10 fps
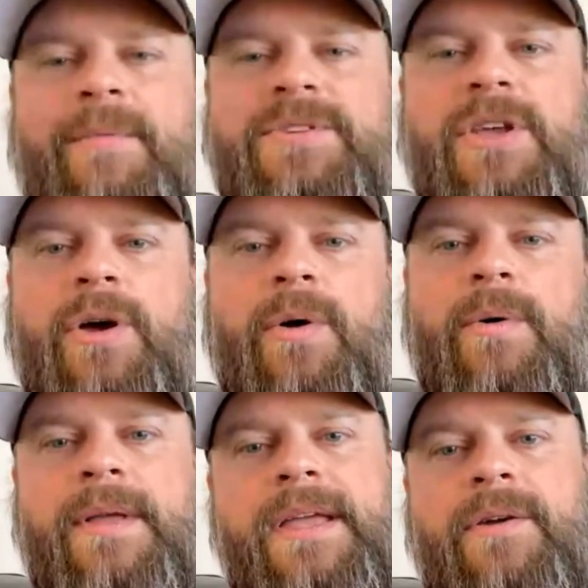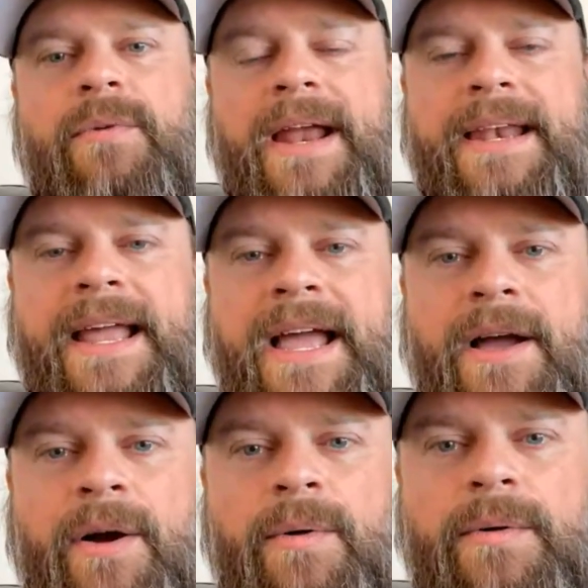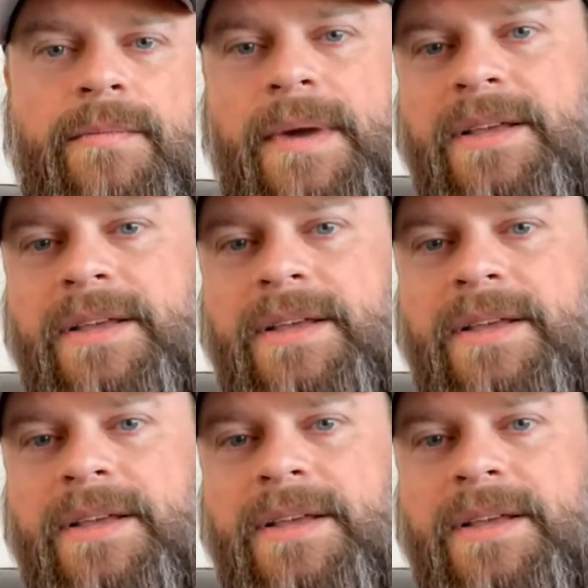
So right now,